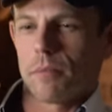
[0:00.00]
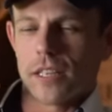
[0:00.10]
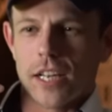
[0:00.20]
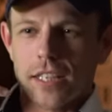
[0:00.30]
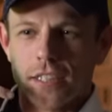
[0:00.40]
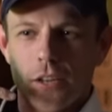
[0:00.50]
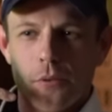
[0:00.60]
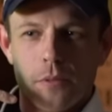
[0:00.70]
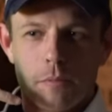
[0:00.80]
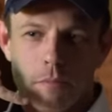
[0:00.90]
By chance, are
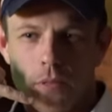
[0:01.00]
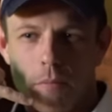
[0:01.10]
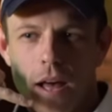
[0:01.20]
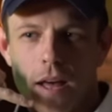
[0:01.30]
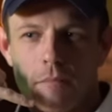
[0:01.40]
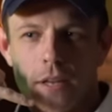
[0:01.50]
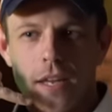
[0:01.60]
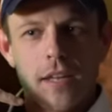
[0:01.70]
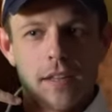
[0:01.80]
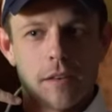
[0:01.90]
you the Bob
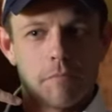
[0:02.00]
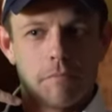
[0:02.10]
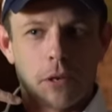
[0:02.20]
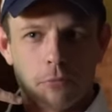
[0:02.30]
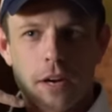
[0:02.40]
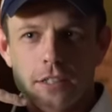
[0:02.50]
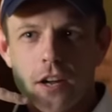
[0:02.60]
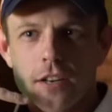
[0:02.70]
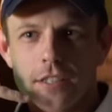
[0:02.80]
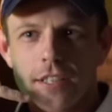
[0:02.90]
McKee that built race
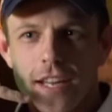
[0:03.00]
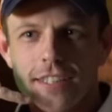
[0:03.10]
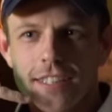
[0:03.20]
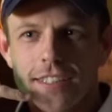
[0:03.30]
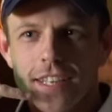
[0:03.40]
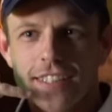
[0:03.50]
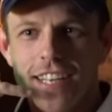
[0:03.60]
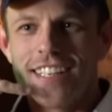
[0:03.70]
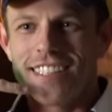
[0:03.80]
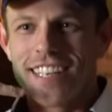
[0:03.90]
cars in the
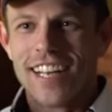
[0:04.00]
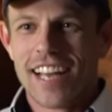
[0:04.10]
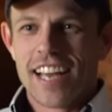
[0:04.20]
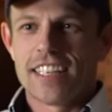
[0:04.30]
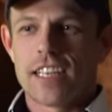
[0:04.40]
1960s?